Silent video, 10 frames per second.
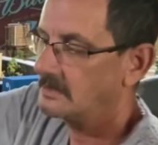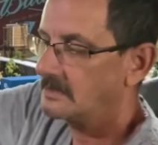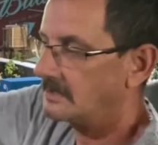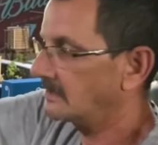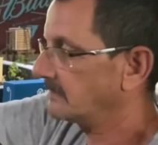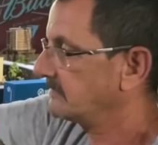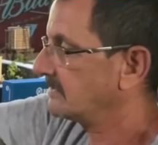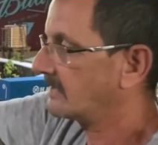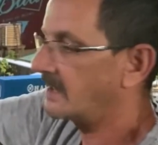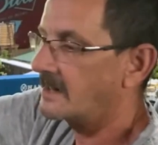Um, you
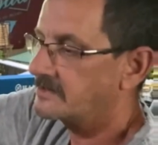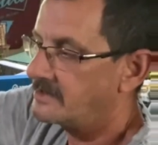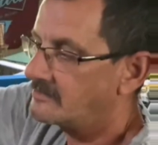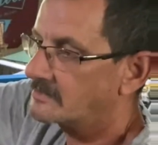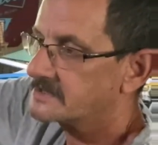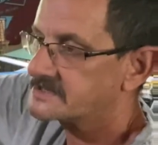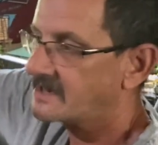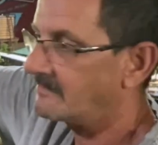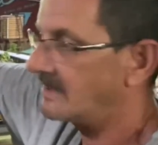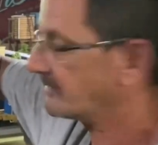know, they got a new one that's
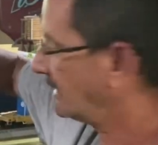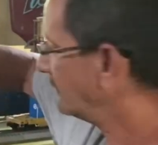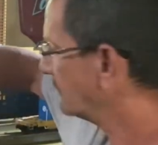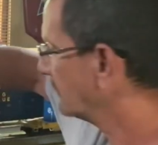come out now.